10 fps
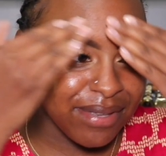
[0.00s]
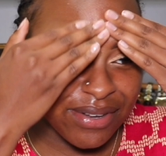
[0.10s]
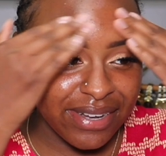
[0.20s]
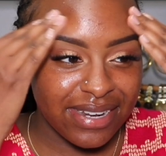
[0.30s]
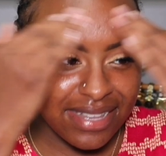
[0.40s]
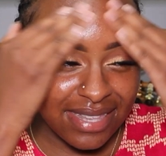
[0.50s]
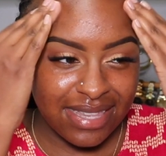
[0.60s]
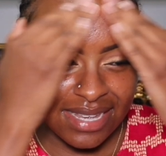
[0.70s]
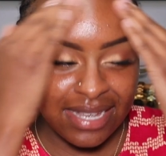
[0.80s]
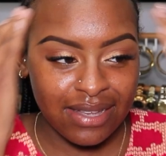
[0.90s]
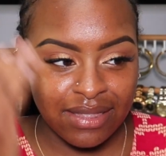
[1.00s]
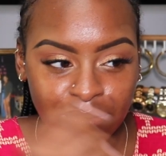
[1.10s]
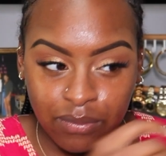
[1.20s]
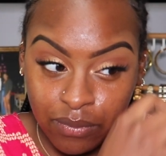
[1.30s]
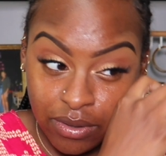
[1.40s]
You're gonna see
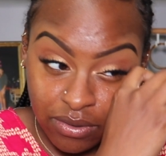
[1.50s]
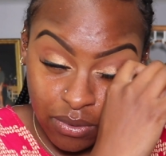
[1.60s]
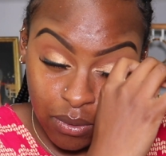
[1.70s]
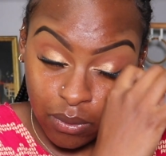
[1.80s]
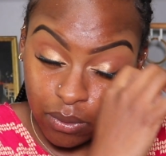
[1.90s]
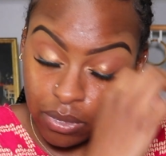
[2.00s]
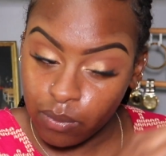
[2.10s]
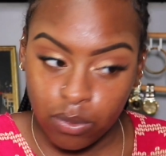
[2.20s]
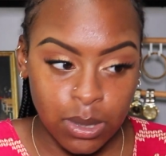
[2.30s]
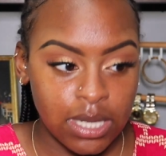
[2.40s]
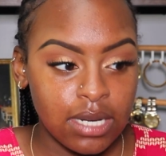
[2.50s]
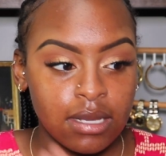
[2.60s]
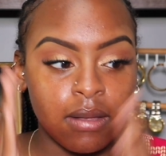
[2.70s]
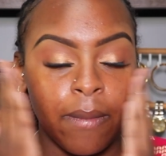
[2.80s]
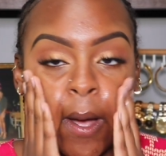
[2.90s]
this whole routine
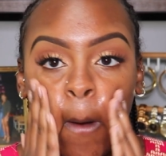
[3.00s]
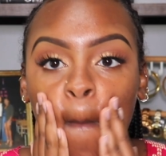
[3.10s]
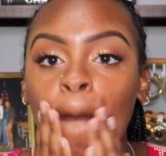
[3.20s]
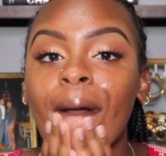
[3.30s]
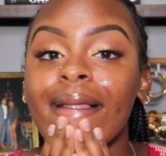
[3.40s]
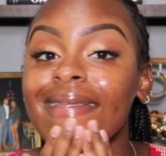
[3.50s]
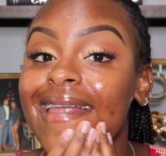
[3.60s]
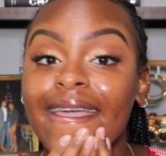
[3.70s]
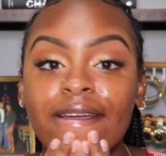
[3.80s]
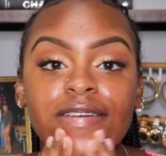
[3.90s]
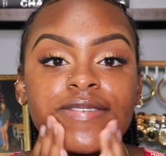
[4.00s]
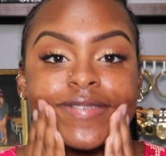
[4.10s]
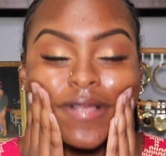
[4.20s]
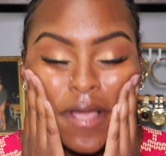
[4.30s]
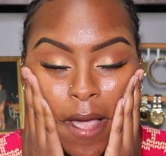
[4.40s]
is about
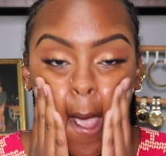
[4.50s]
layers